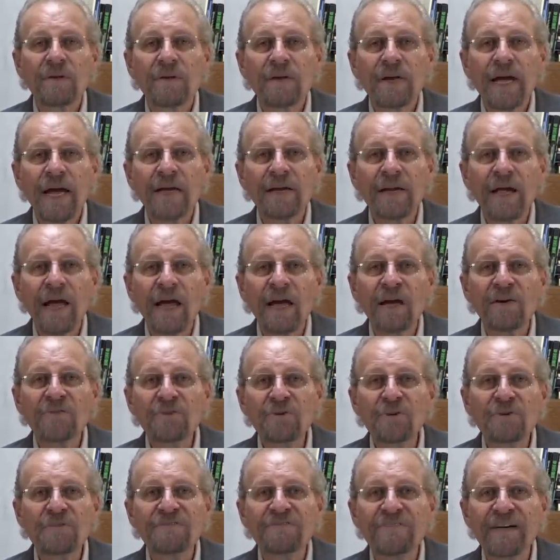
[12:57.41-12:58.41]
And half
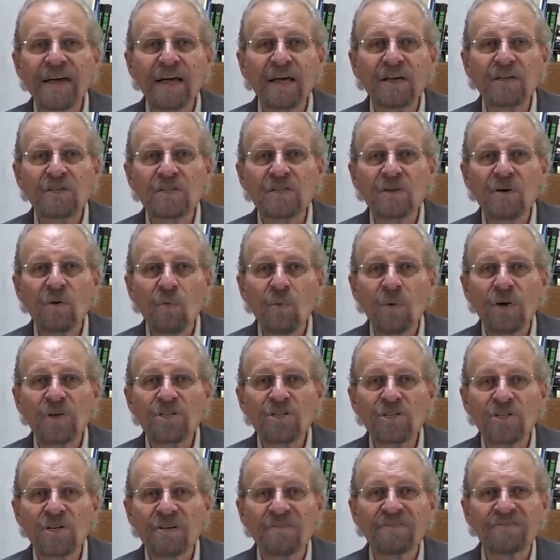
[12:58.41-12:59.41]
her face was
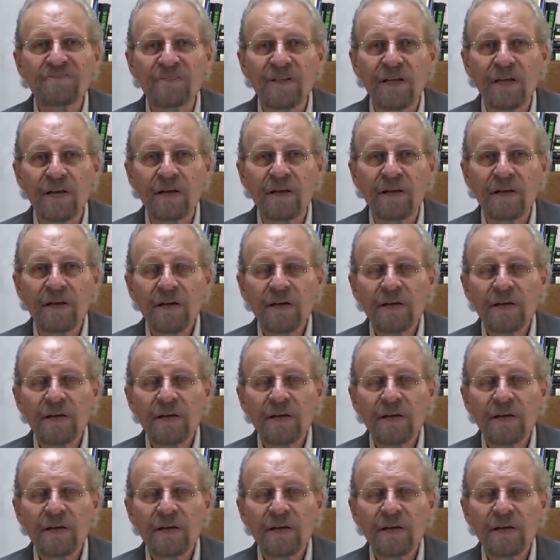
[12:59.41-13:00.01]
shifting.